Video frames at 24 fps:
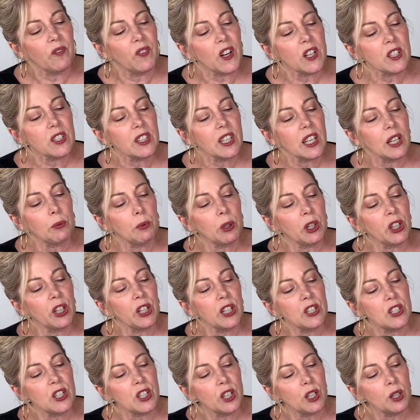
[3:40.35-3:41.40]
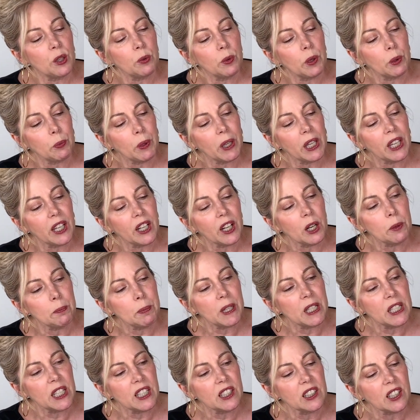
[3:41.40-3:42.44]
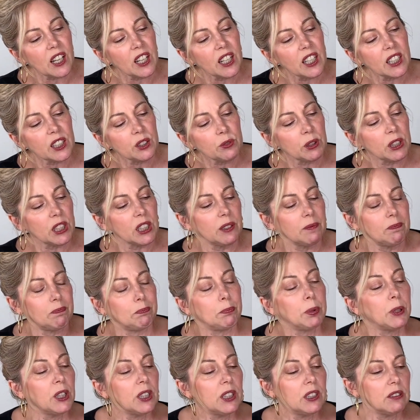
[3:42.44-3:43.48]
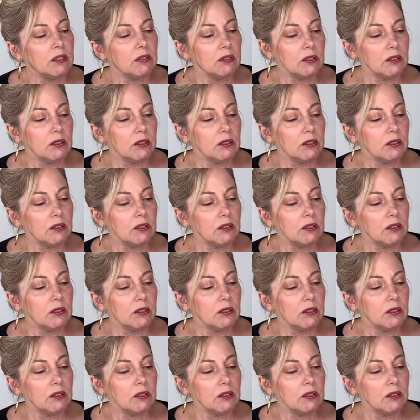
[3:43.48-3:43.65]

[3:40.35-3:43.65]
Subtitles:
First thing we're gonna do when we get our Bio-Sonic is we're gonna put,